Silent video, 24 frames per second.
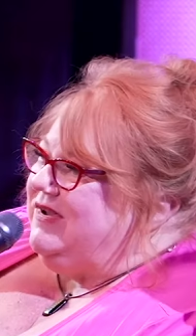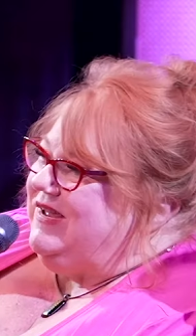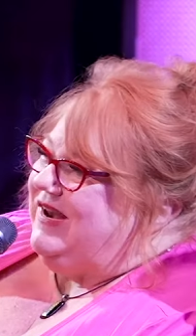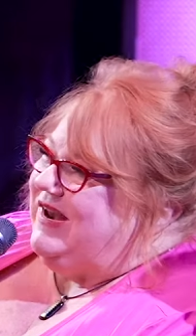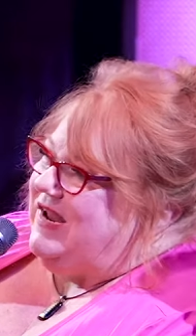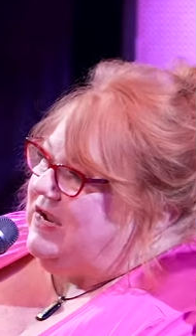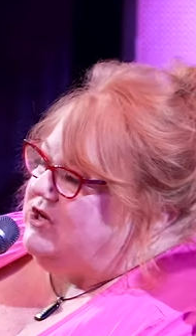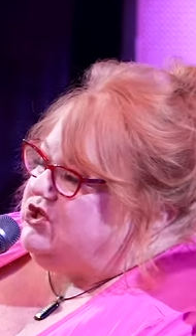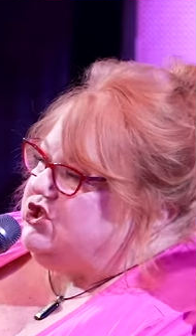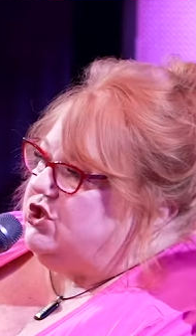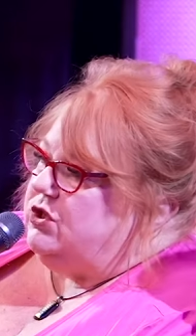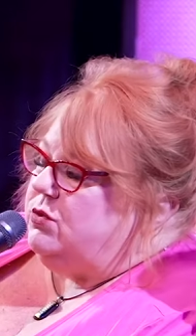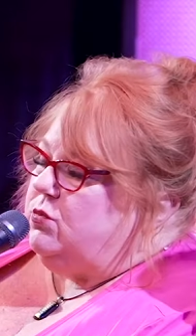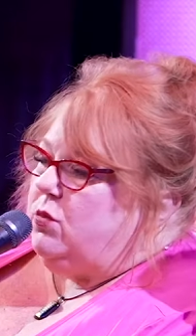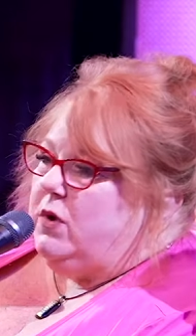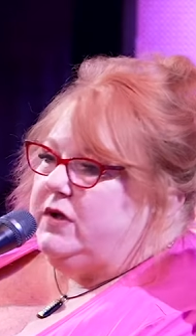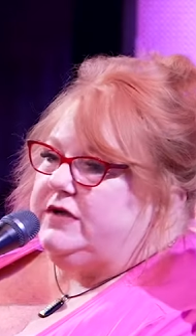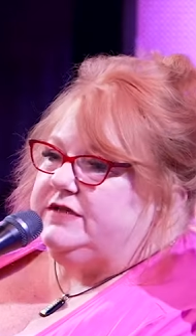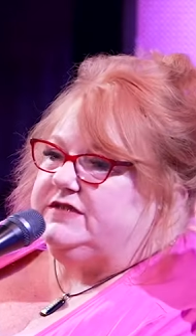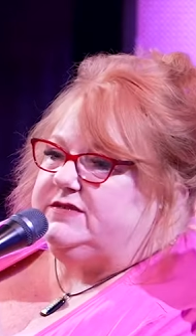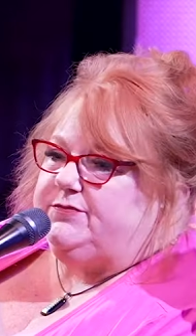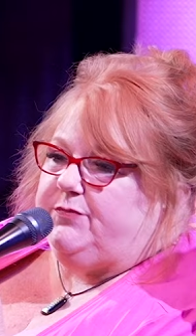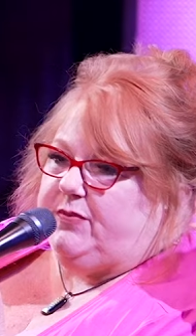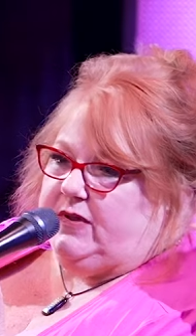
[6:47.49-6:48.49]
It actually
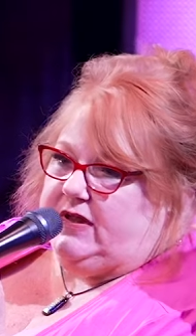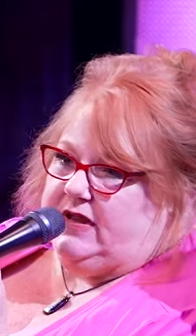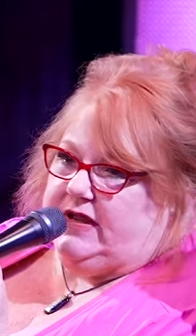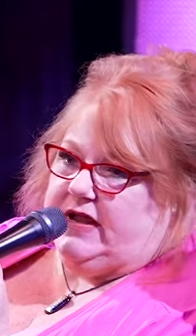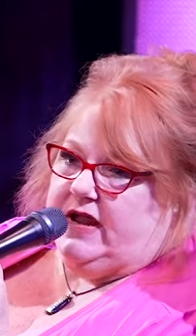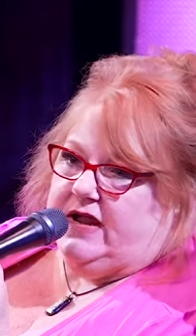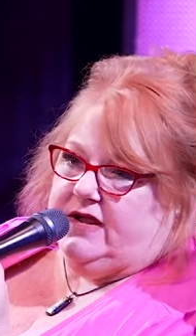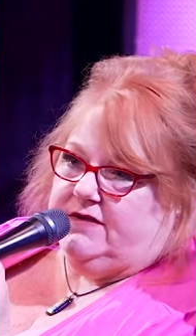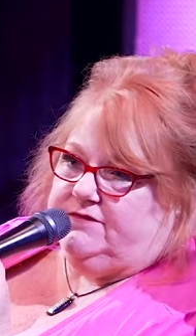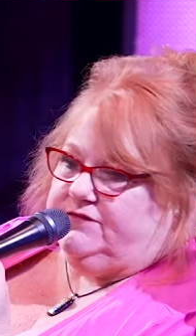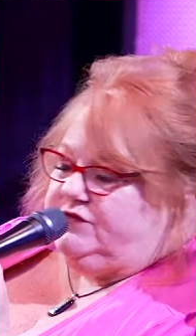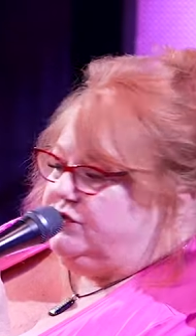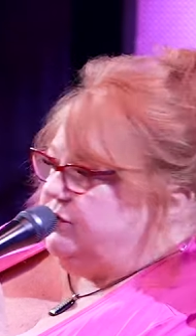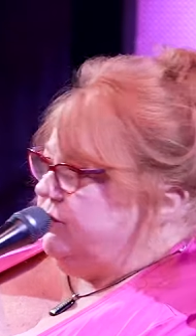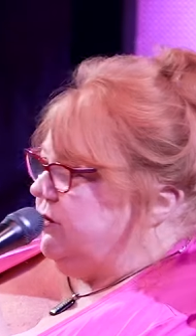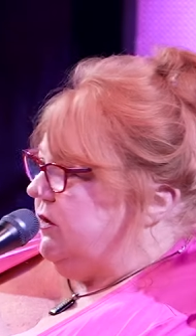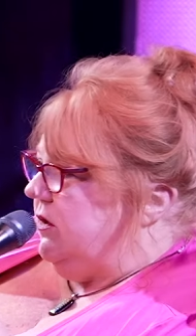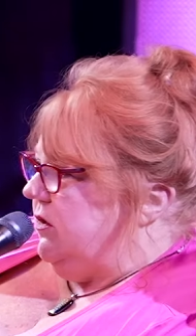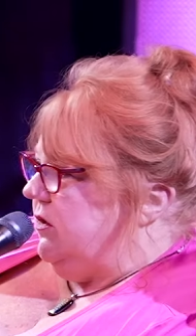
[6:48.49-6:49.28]
was pee after